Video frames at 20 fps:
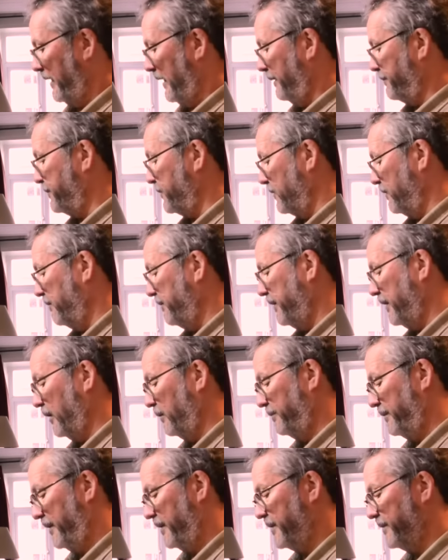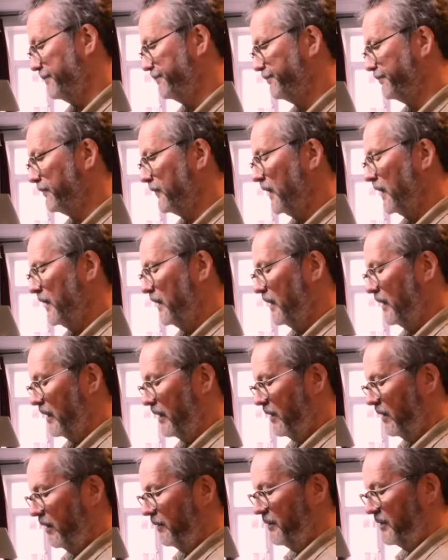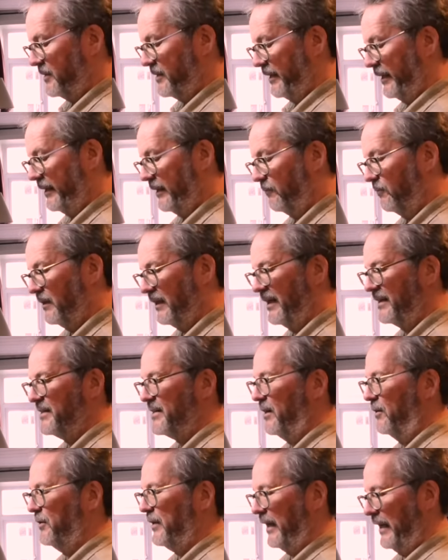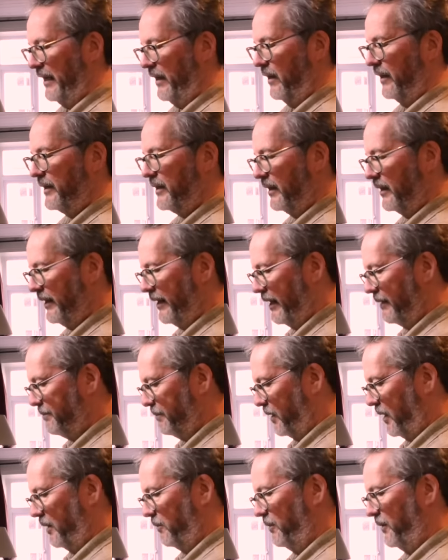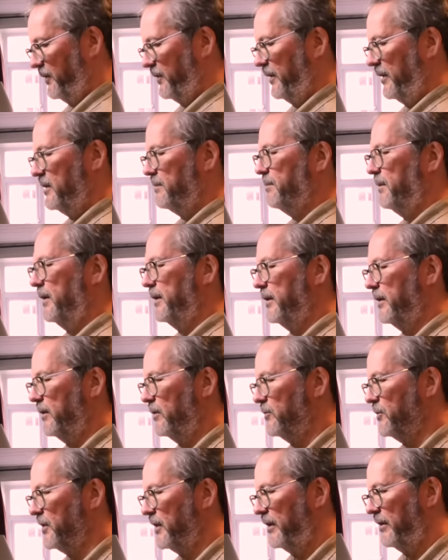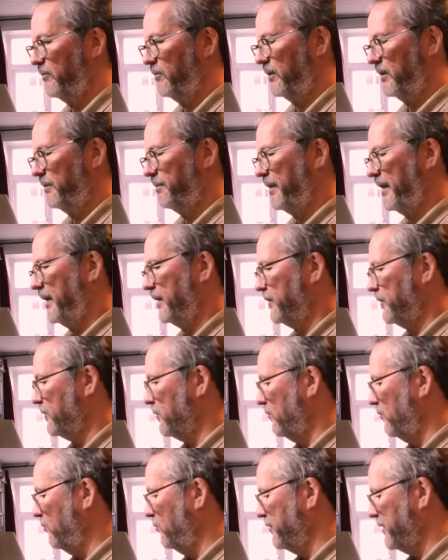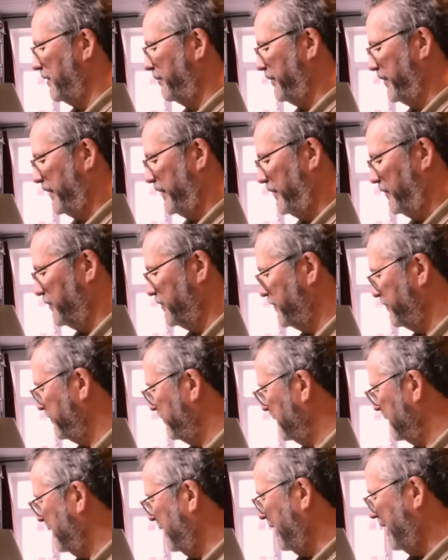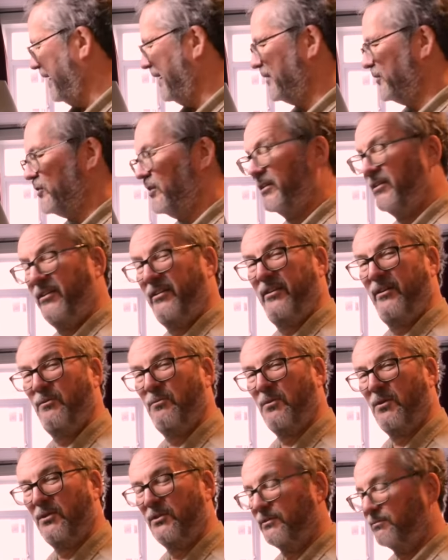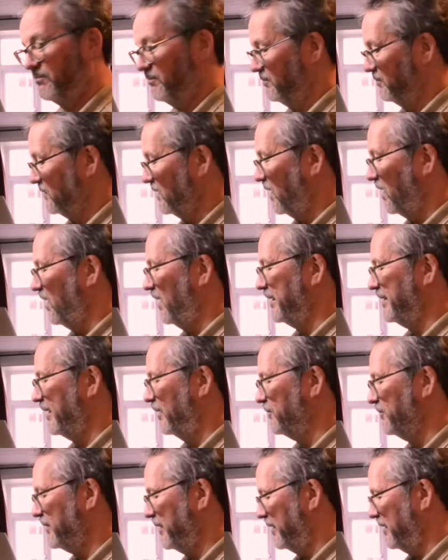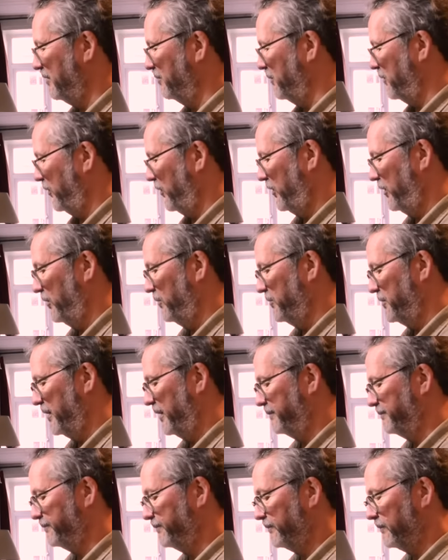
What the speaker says: Absolutely hopeless. And I was thinking, well, that's okay. I can get by with this by using it with a pencil or something else. Actually, you know what? I don't think I'm going to use it.